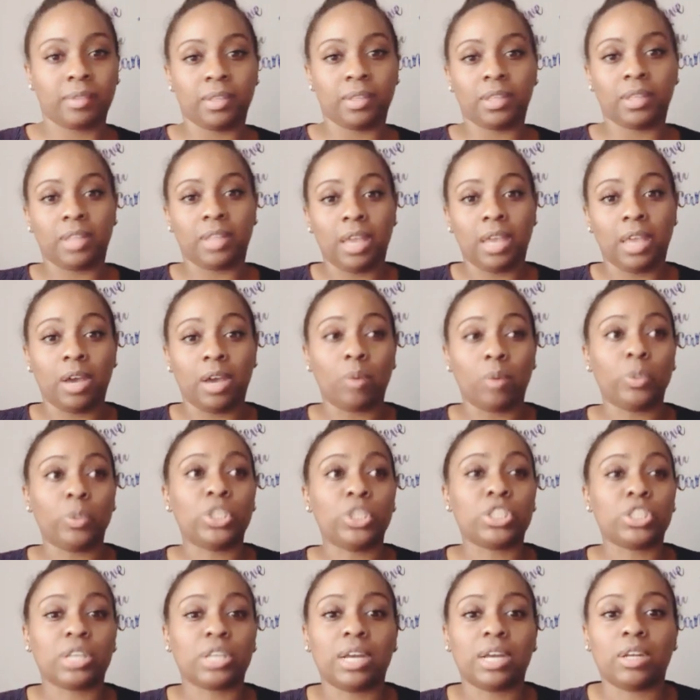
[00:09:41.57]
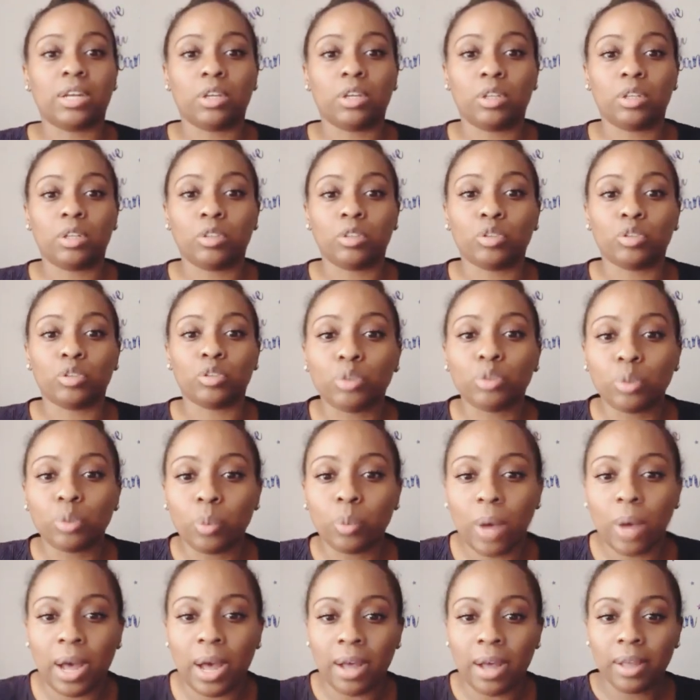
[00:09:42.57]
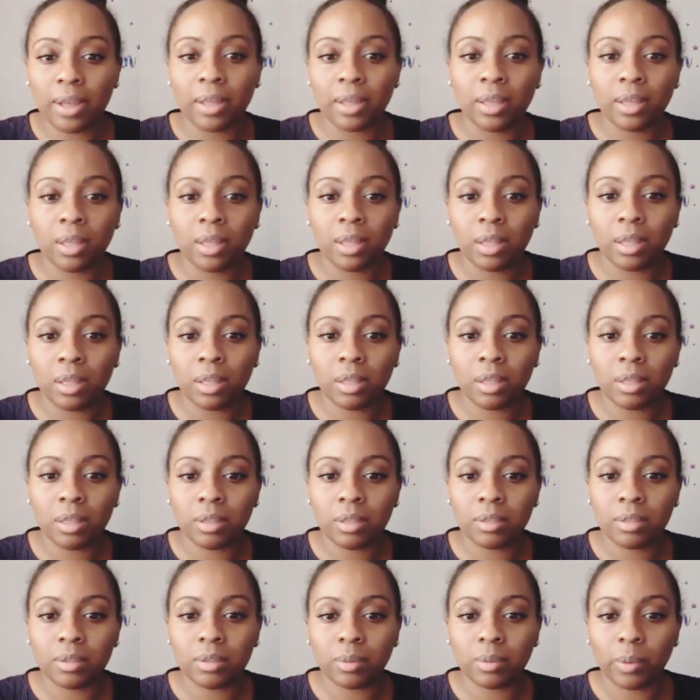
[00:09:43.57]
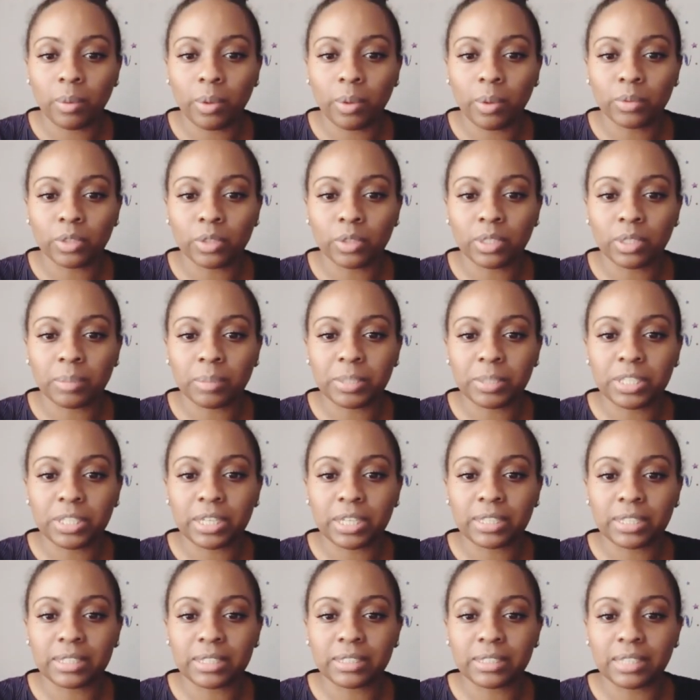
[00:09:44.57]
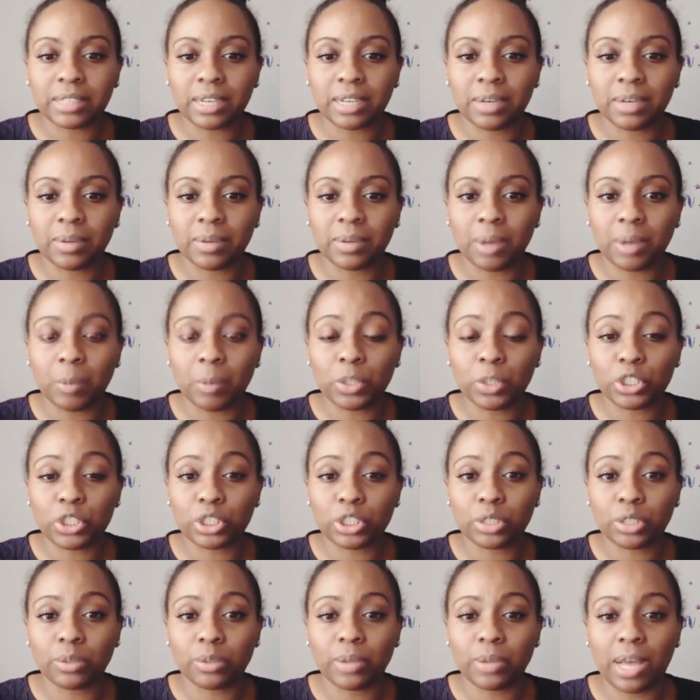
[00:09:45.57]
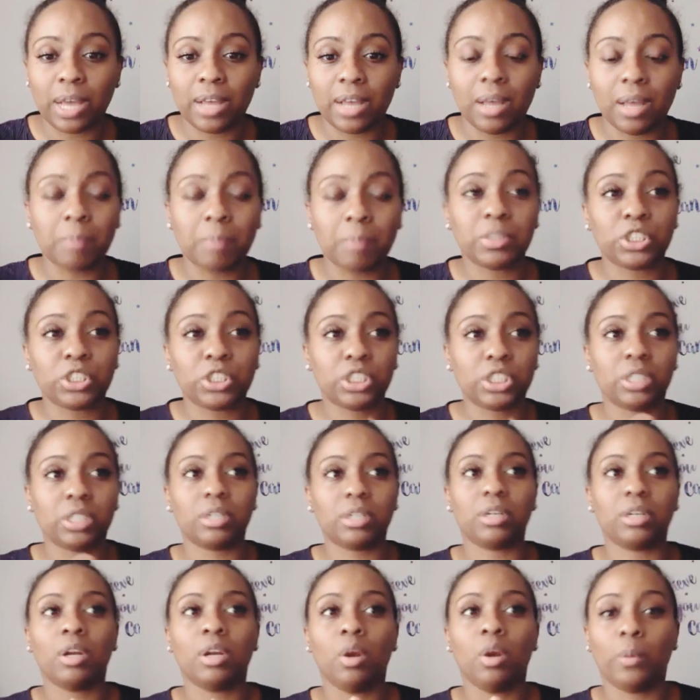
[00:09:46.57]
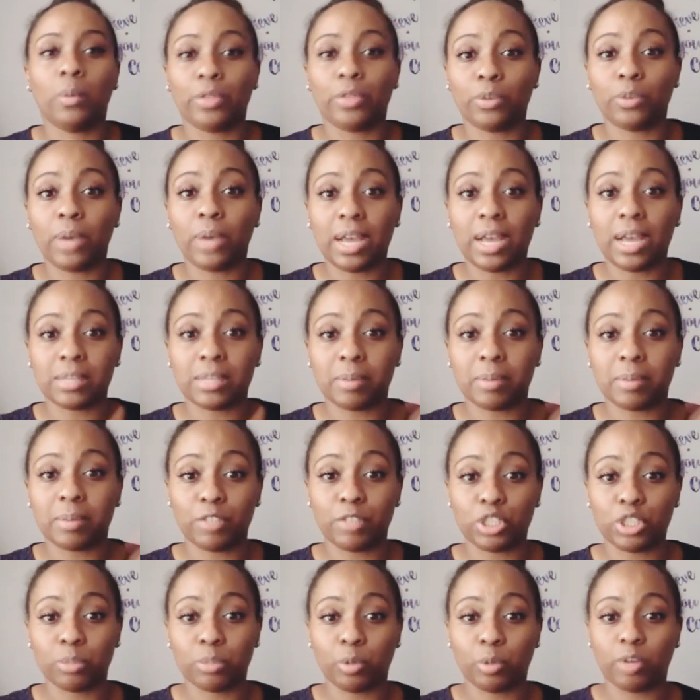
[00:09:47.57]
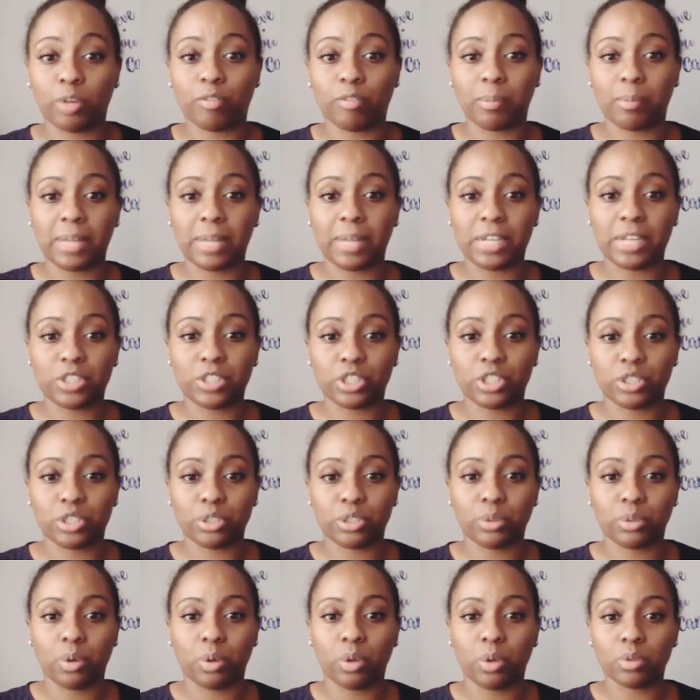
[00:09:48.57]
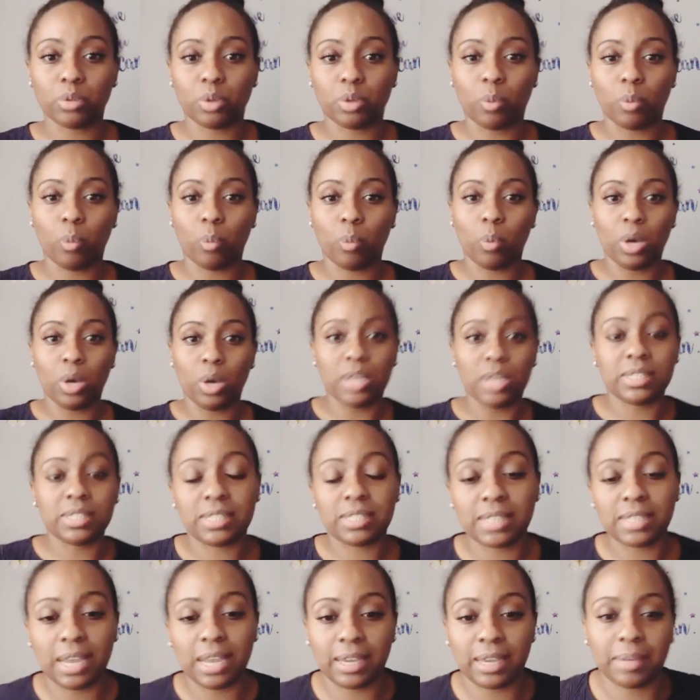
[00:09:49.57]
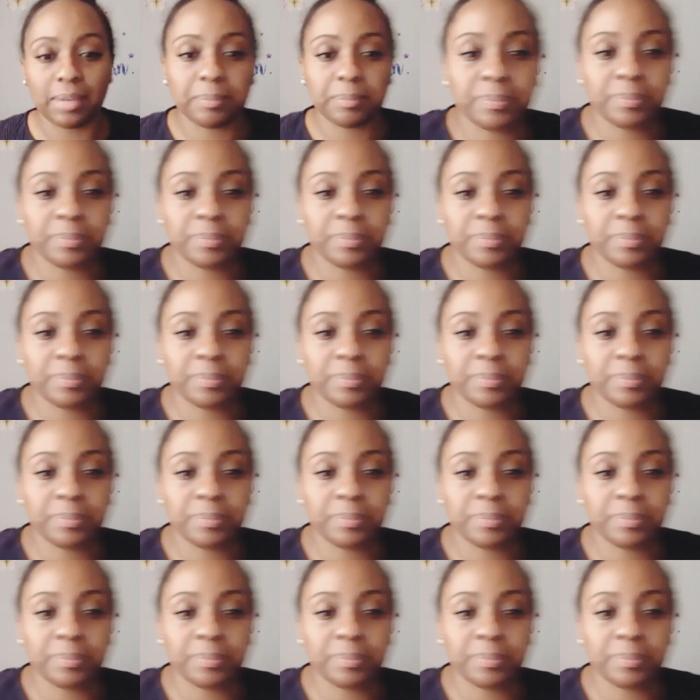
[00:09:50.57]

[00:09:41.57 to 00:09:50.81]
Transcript: yeah, we just gotta, do I Hold on, let me take this down. I'm gonna share you guys, I'm gonna share with you guys my vision board from last year too. Hold on 1 second.